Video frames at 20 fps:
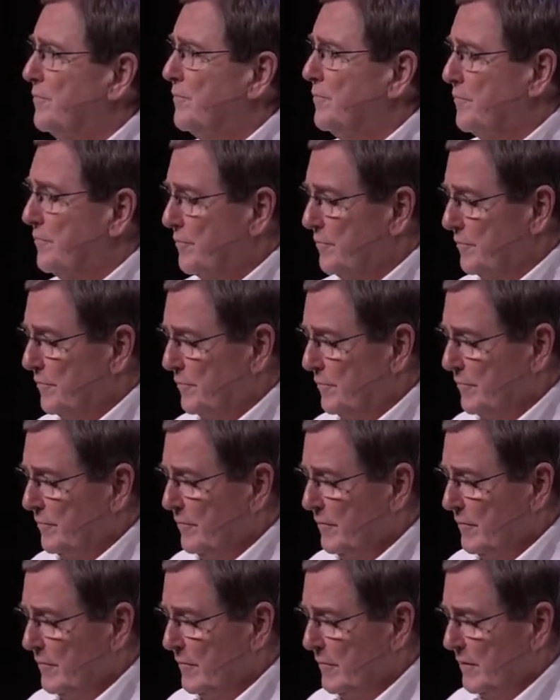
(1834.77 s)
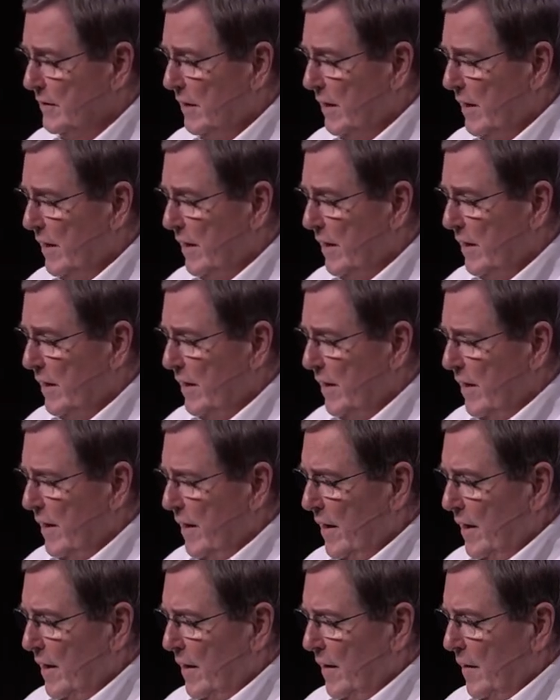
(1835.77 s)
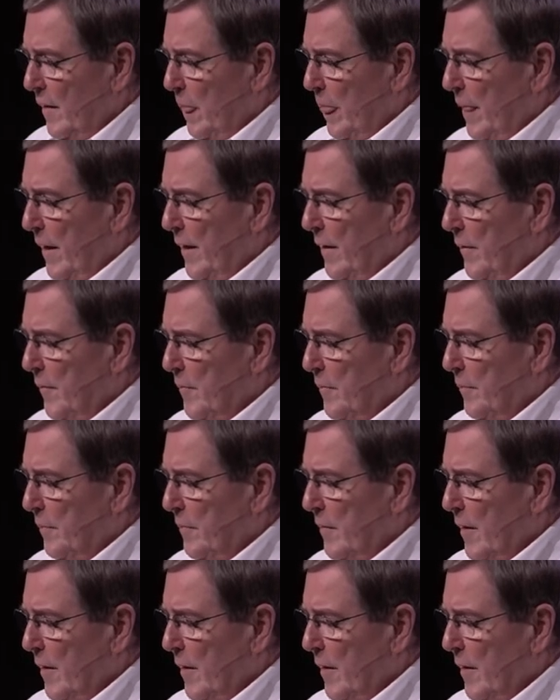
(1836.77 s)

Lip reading: Nothing is said.